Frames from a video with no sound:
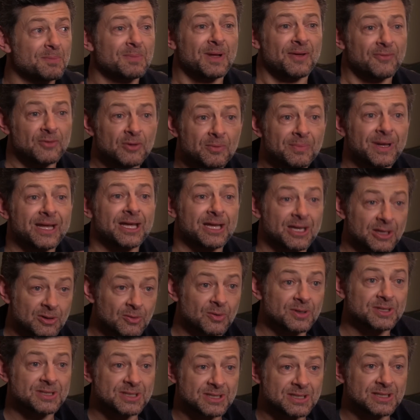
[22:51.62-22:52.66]
If you're making
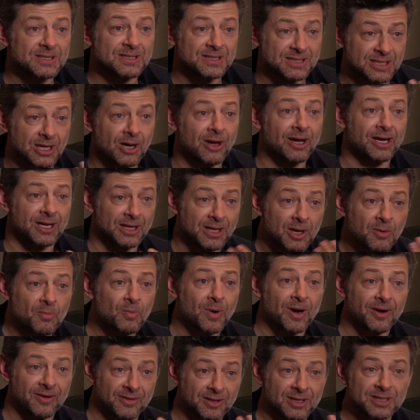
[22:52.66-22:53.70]
noises as a tiger, don't
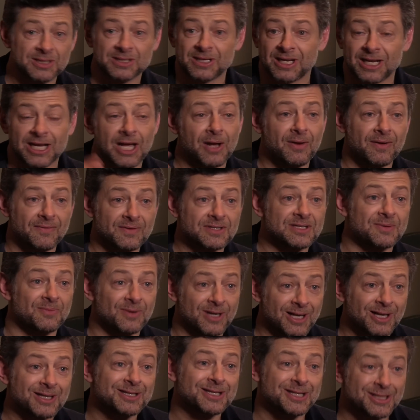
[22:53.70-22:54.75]
worry that it's going to go over
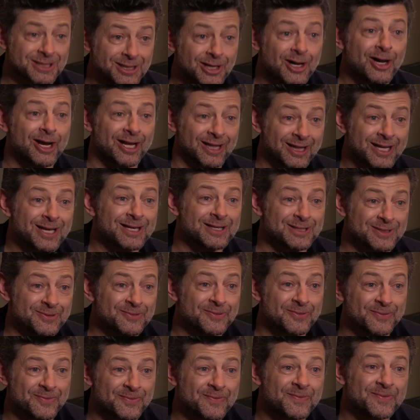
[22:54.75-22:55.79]
someone else's line. That's
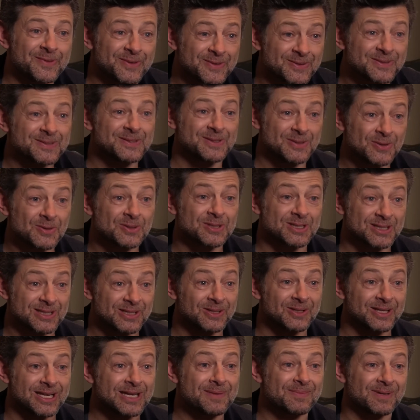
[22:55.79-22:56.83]
your you're you're
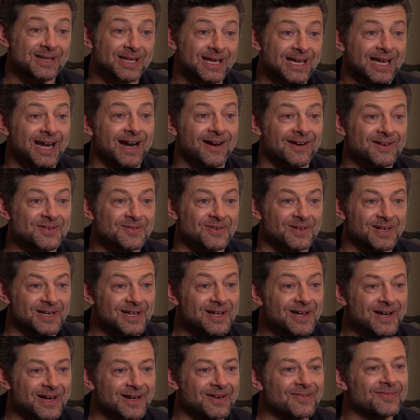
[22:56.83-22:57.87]
still keeping that character
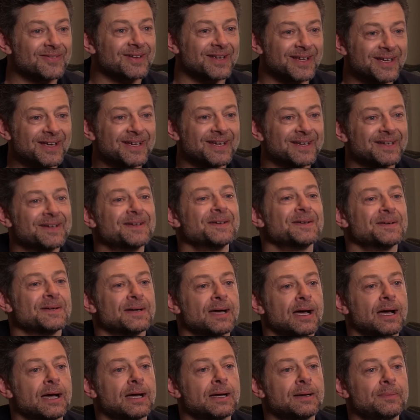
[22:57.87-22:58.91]
alive.
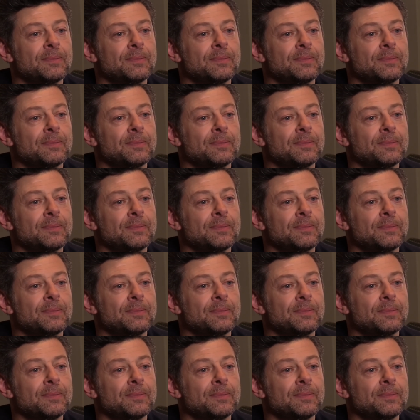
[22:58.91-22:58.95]
So um,